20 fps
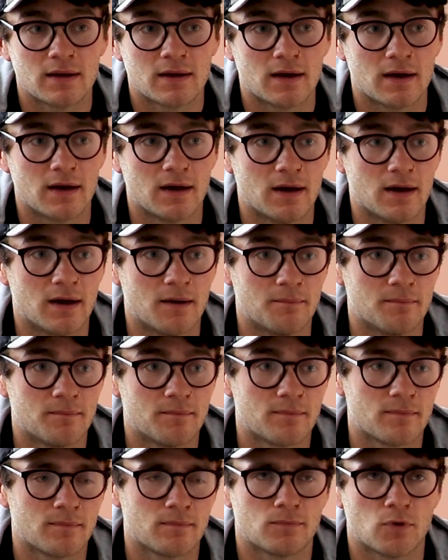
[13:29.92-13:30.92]

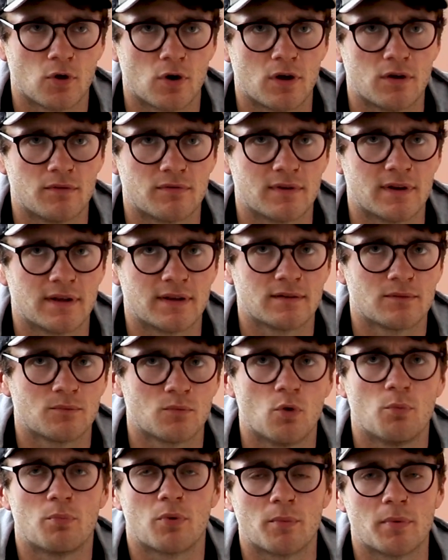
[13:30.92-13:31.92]
not hopefully,
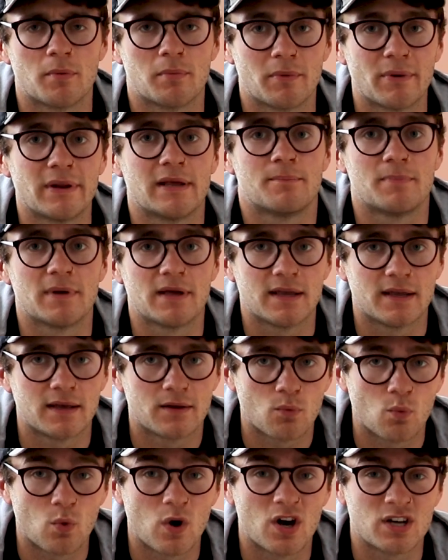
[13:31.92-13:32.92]
will probably
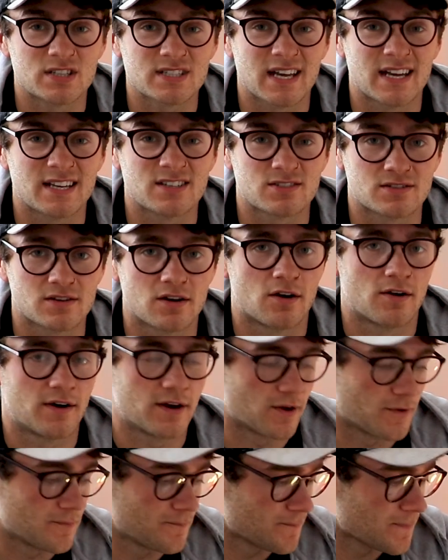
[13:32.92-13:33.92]
be worst case
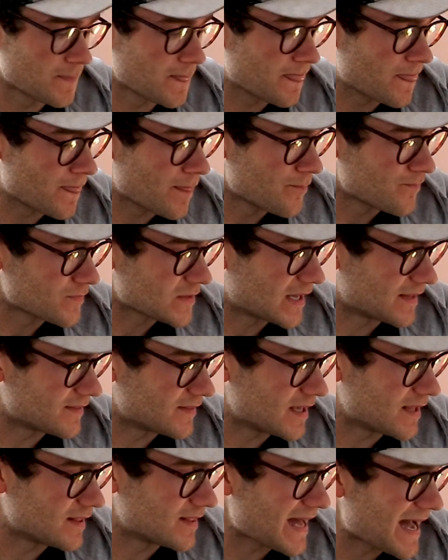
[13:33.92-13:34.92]
scenario.
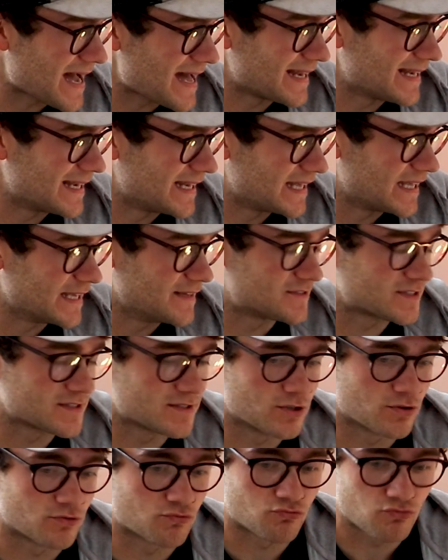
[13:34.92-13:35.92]
And then that leaves
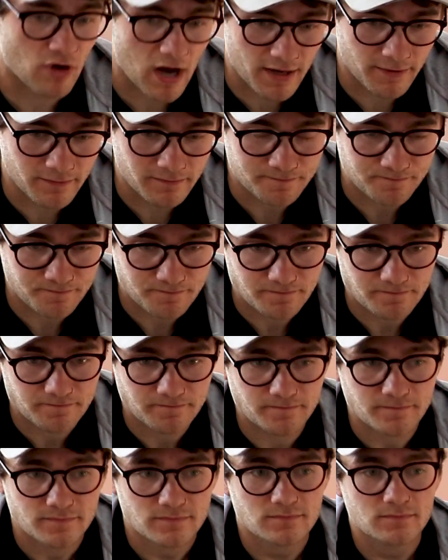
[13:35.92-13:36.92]
the run.
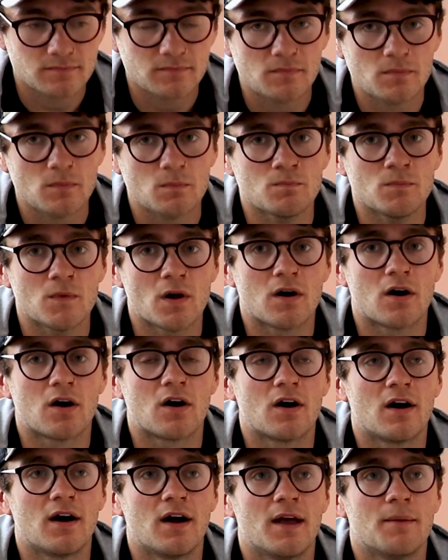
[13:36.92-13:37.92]

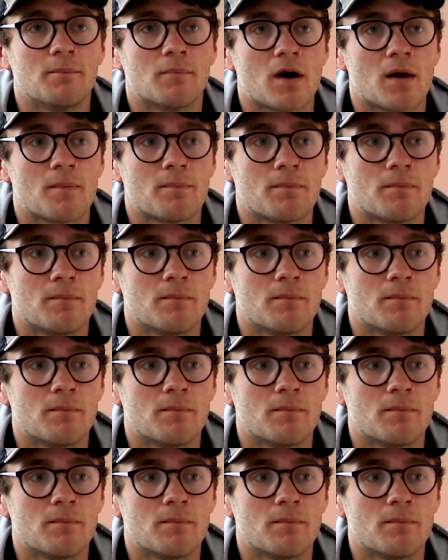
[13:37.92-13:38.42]
My